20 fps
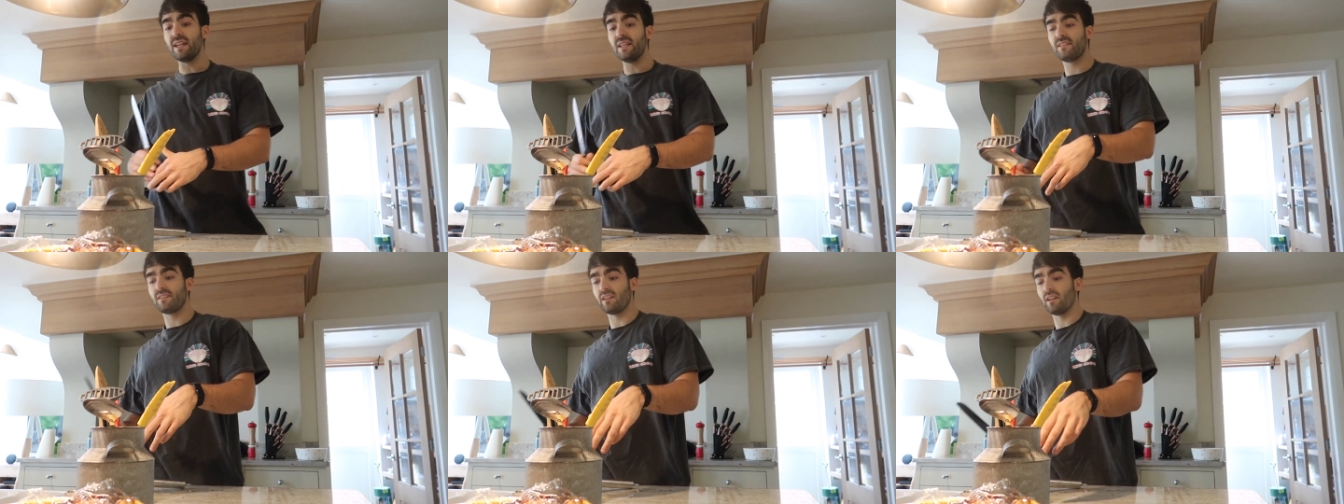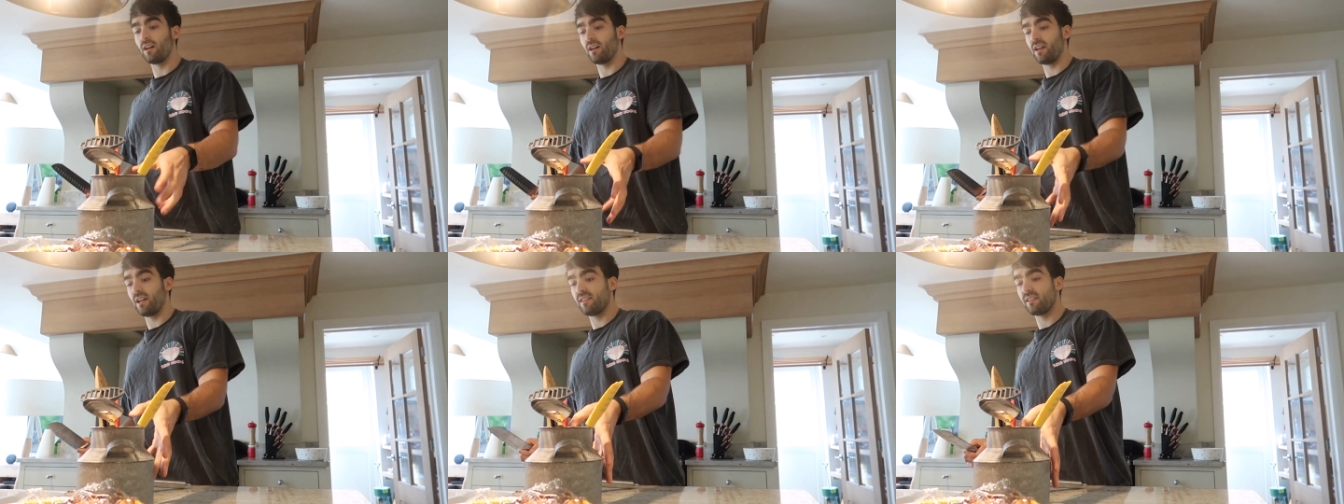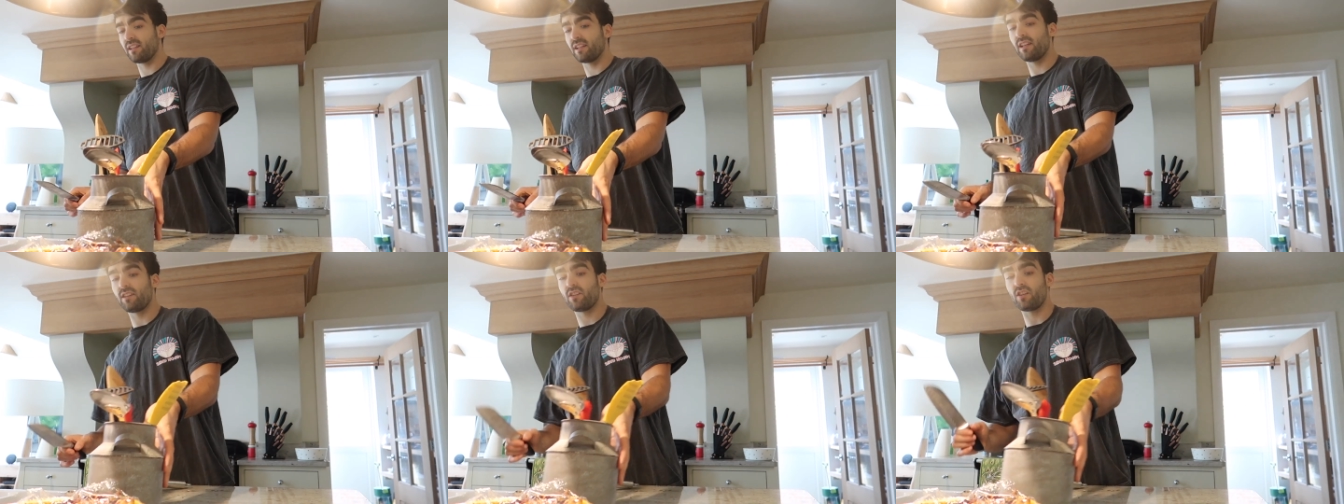easier in
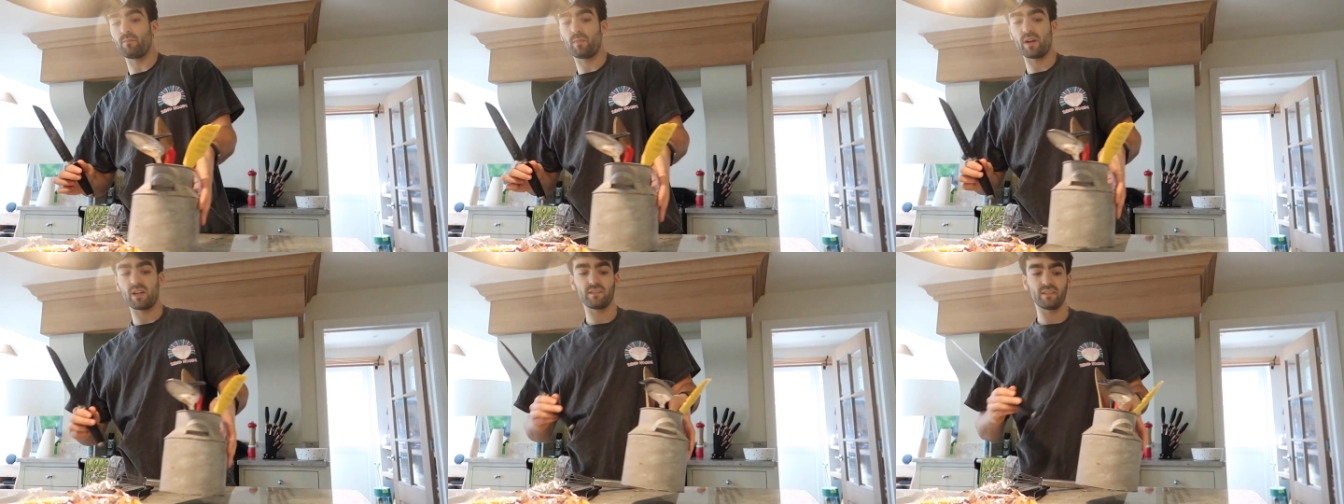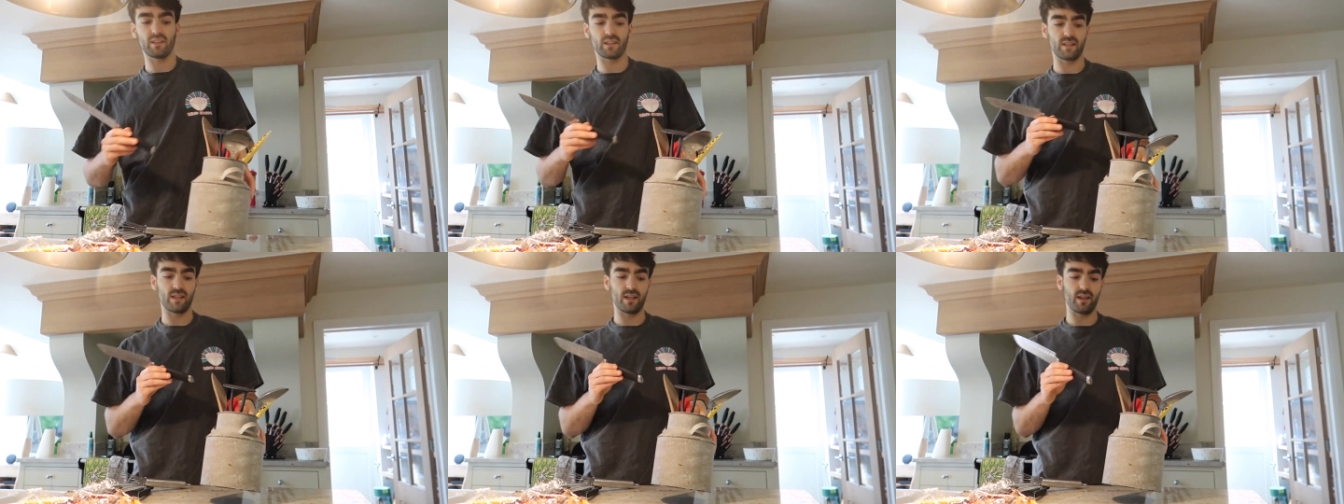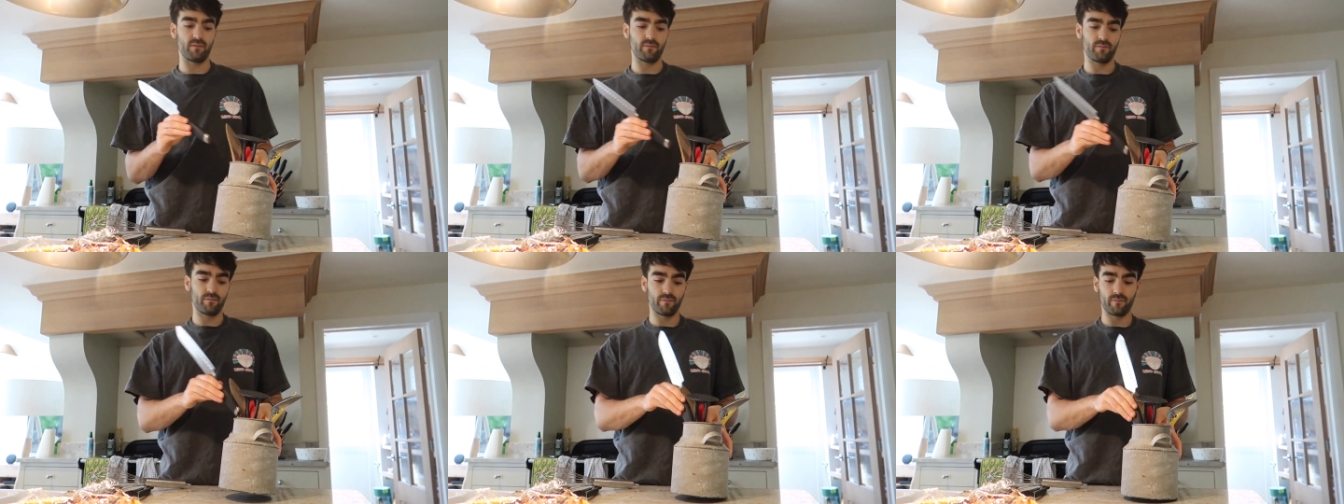the kitchen,
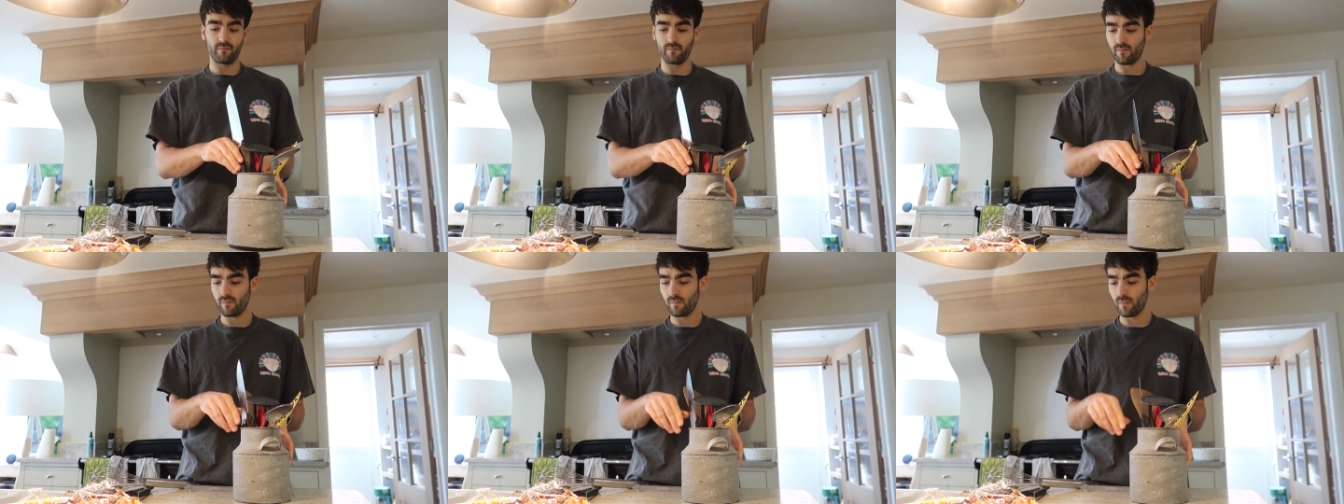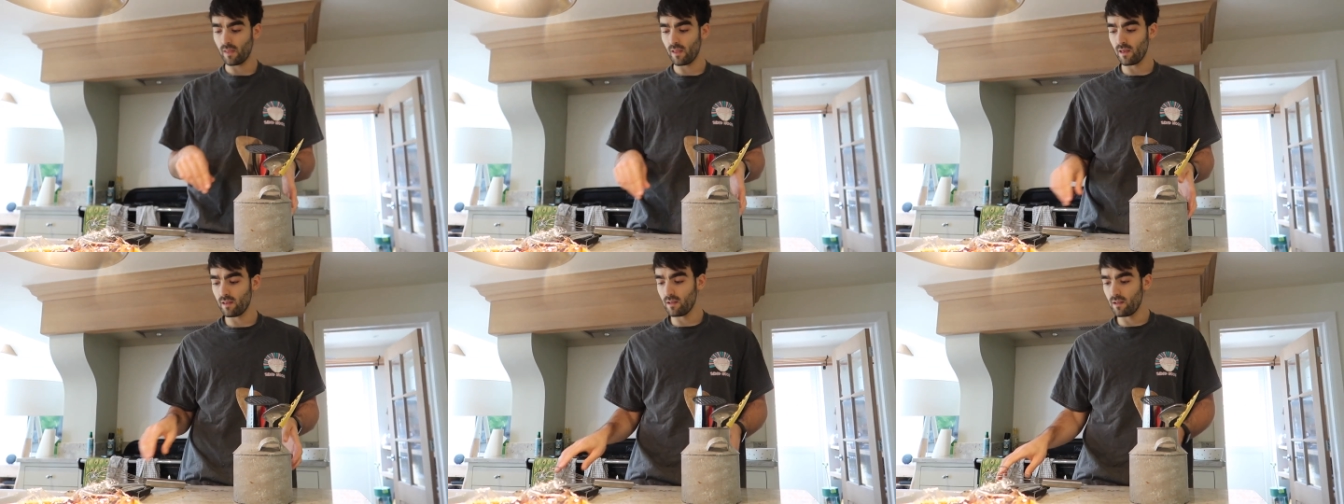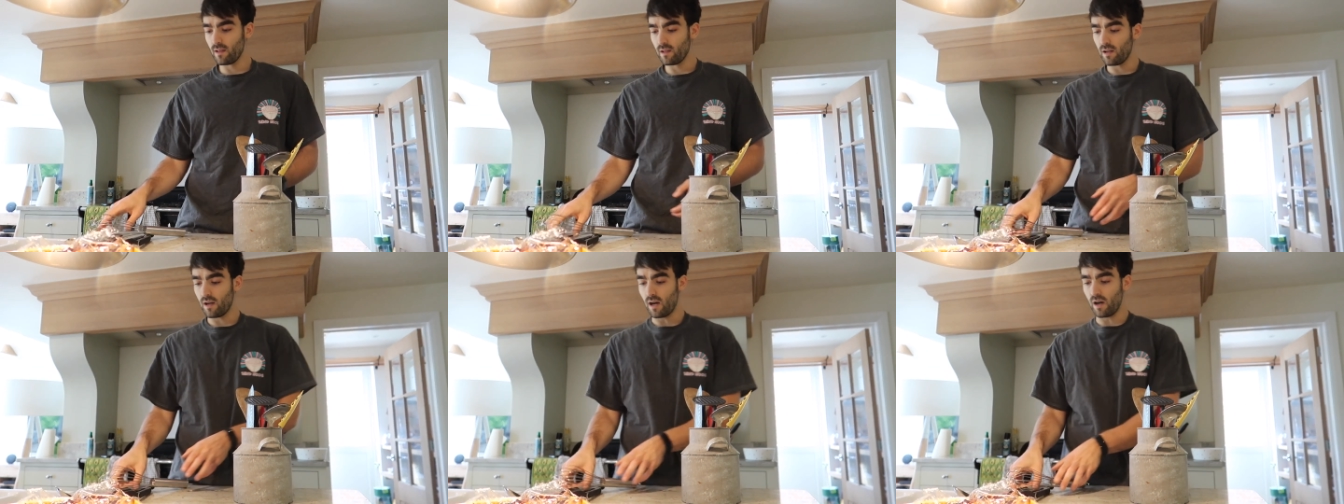basically.
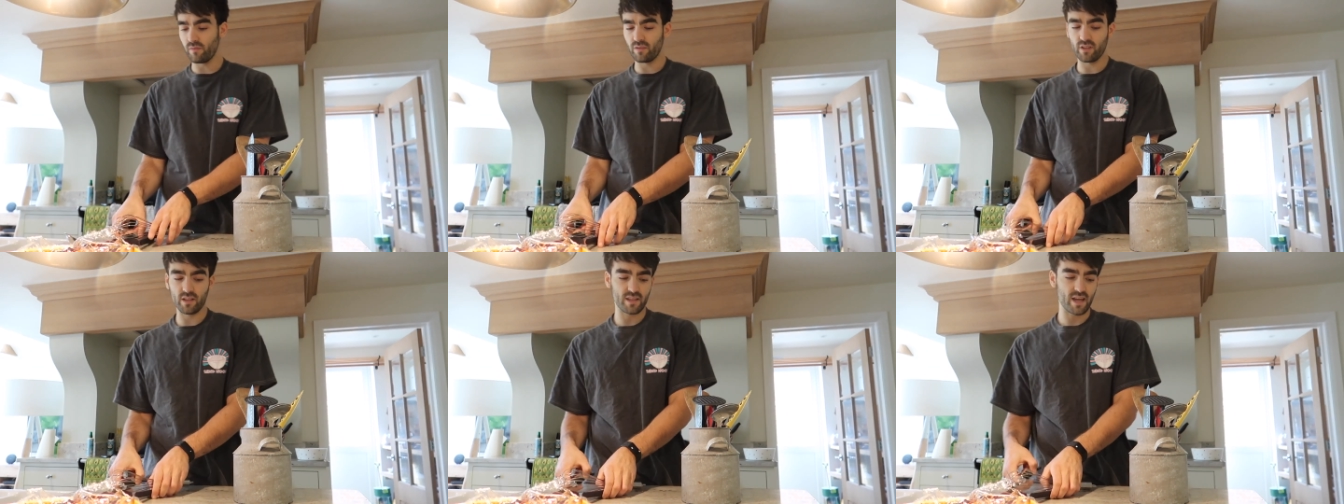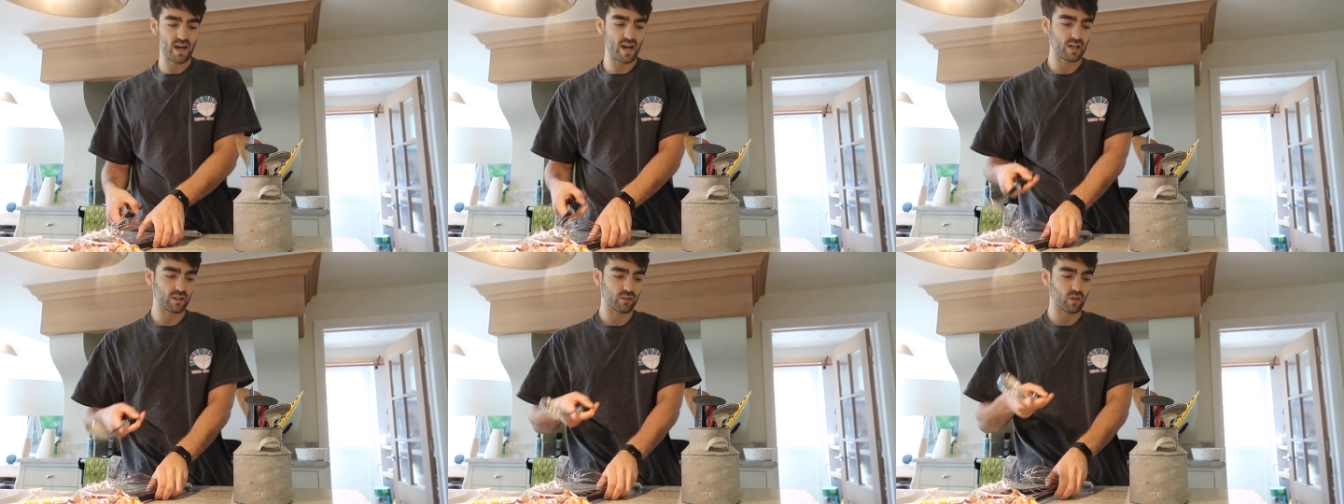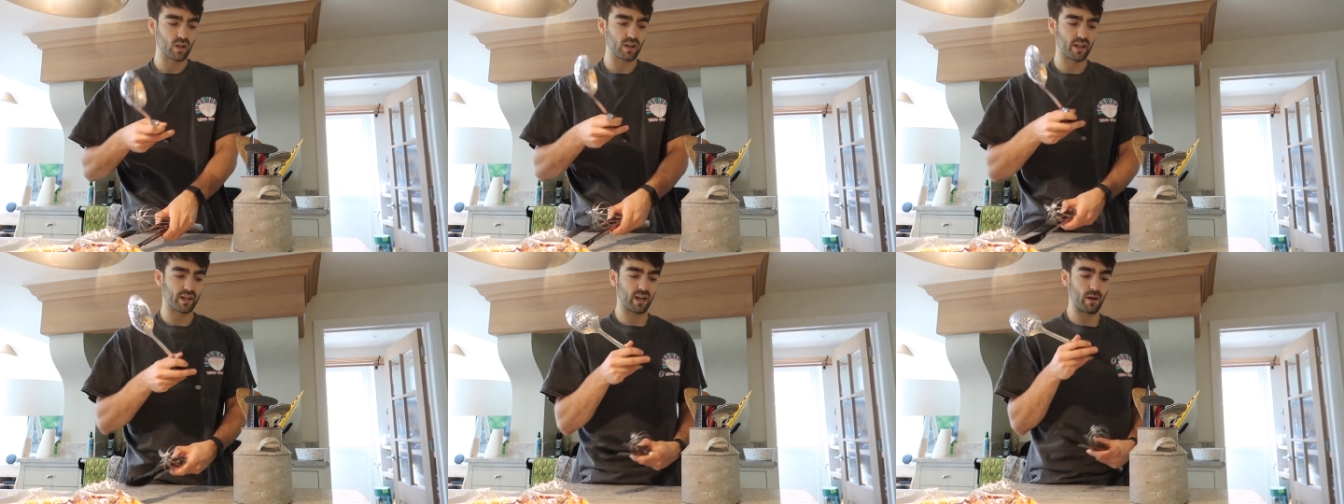Other than that, I
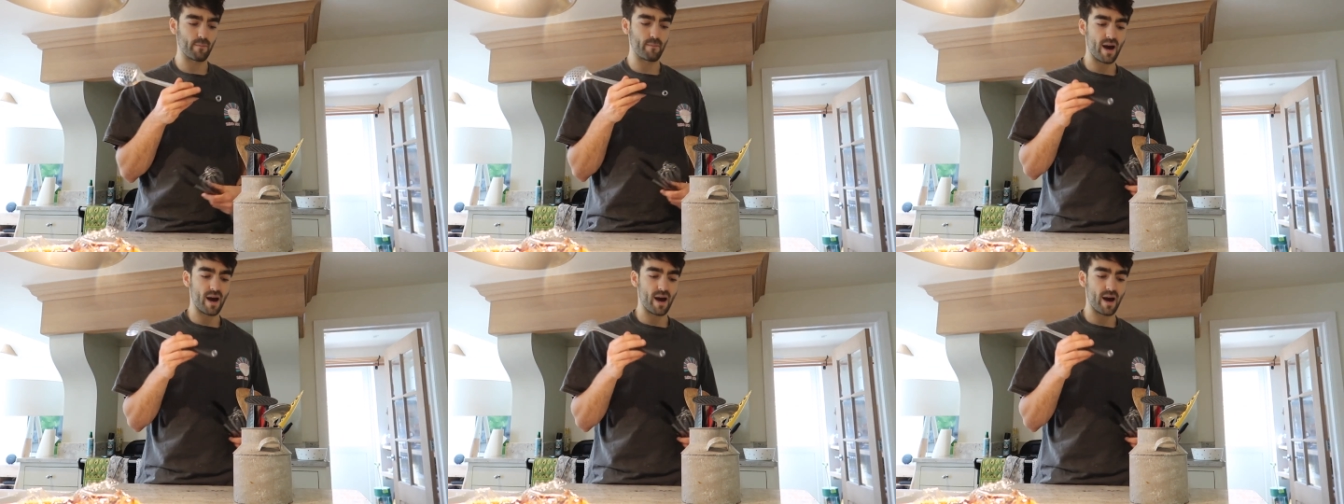got like a